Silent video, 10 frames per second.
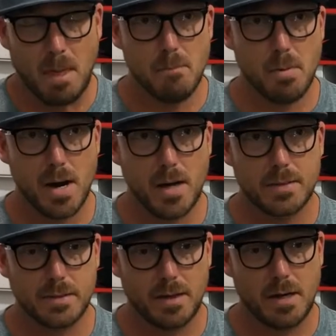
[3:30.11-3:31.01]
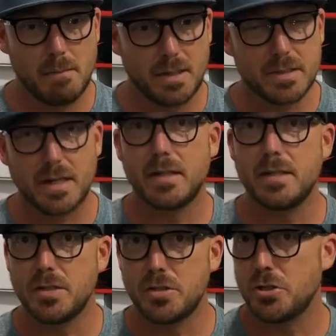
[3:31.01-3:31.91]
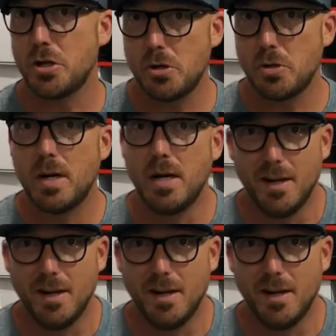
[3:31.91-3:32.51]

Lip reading: But I'm excited to show